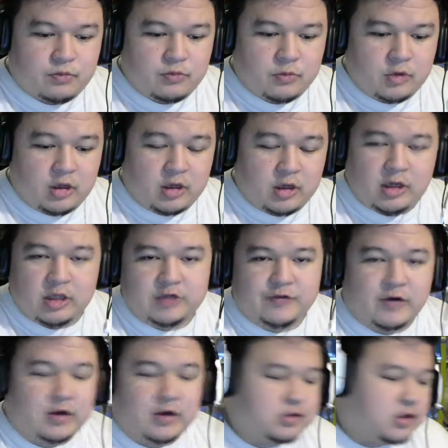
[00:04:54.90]

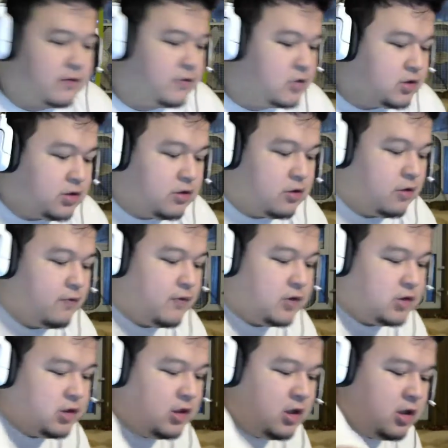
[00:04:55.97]
X-Files, obviously, they're
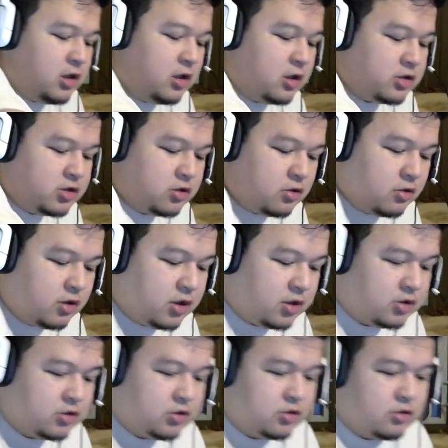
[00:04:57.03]
investigating
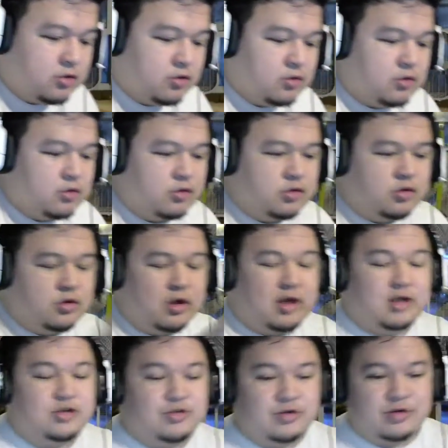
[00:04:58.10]

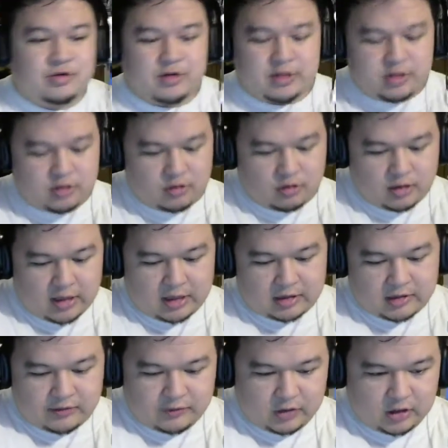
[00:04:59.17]
extraterrestrial
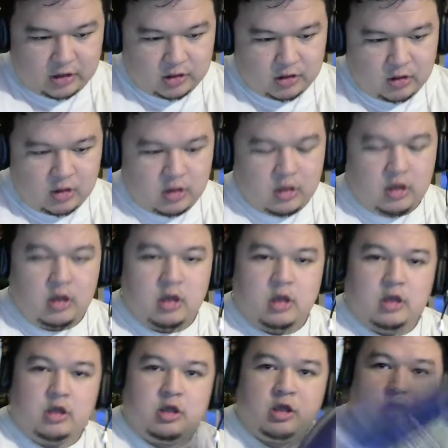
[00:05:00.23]
activity. You get the